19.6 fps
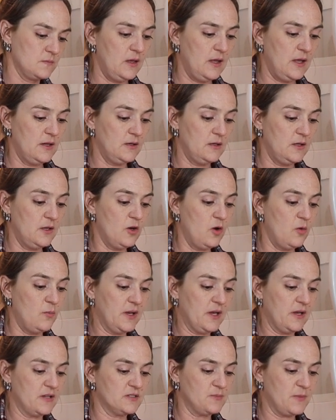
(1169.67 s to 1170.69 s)
And you know,
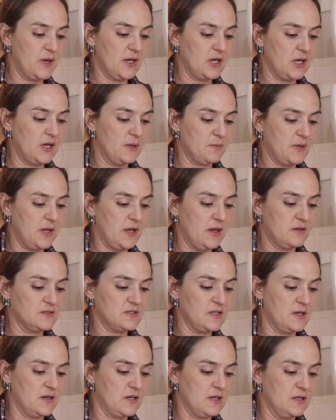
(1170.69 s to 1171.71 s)
because my cupcake
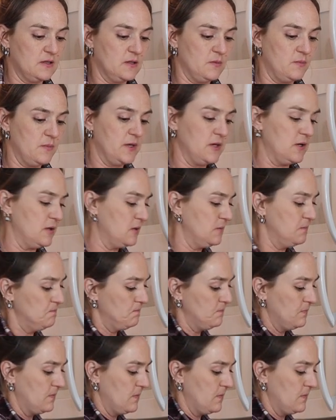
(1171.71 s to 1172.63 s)
sunk in the middle,